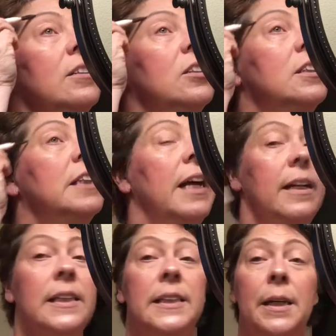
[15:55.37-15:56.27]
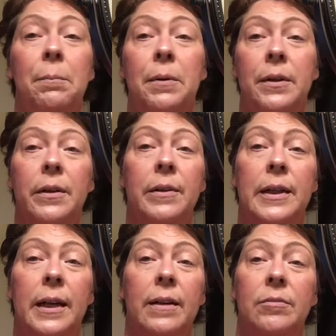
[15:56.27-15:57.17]
I just take the tip and do it
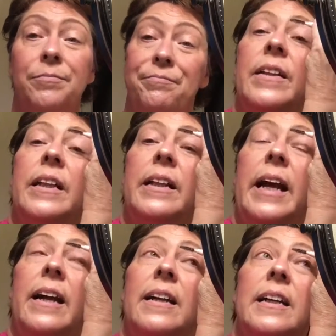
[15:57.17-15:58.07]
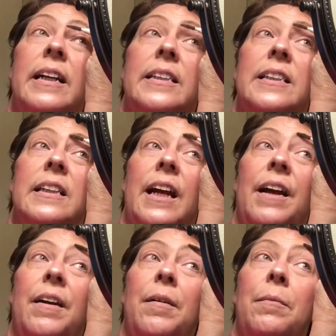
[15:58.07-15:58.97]
down. That is,
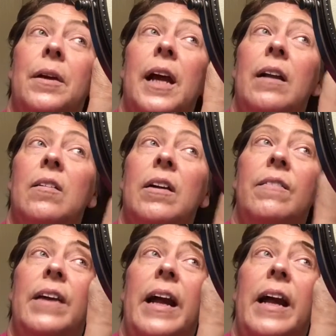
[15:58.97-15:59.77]
the color of